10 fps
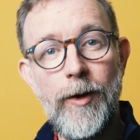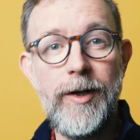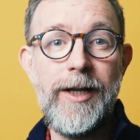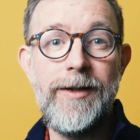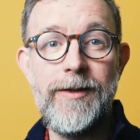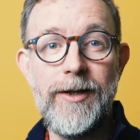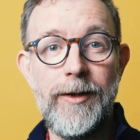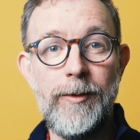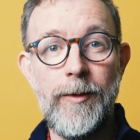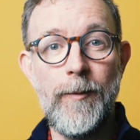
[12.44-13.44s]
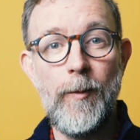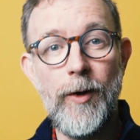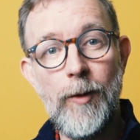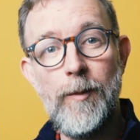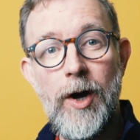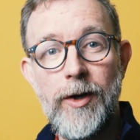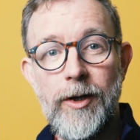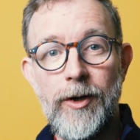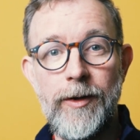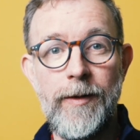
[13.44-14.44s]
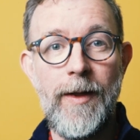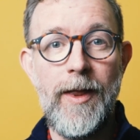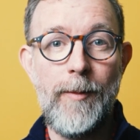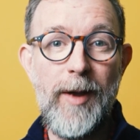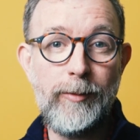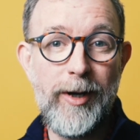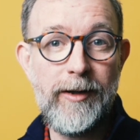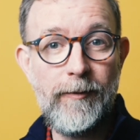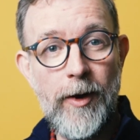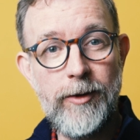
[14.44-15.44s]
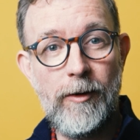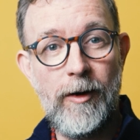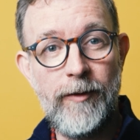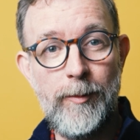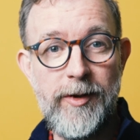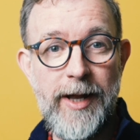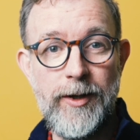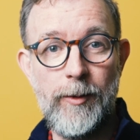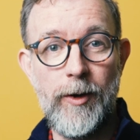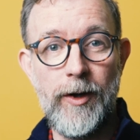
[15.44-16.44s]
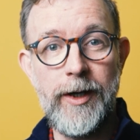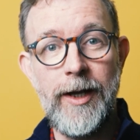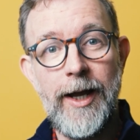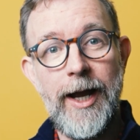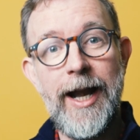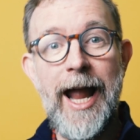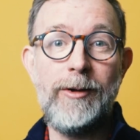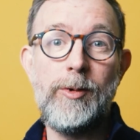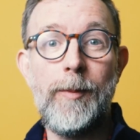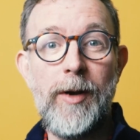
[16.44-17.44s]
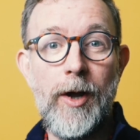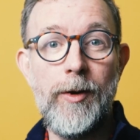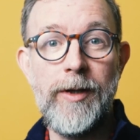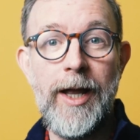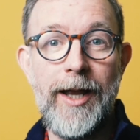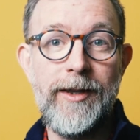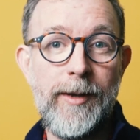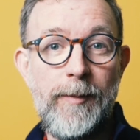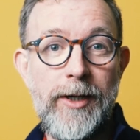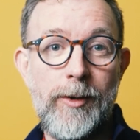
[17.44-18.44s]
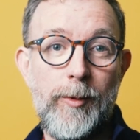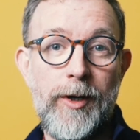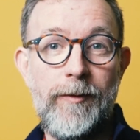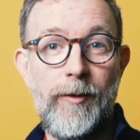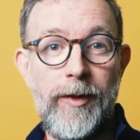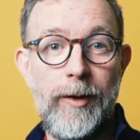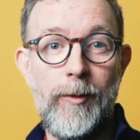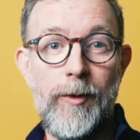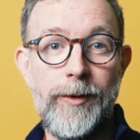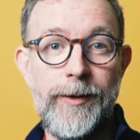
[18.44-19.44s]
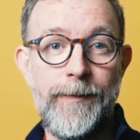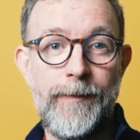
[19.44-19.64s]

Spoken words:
what you need to do, what you're marked on, the best ways to photograph and present your work, and how to upload and submit your work for the award.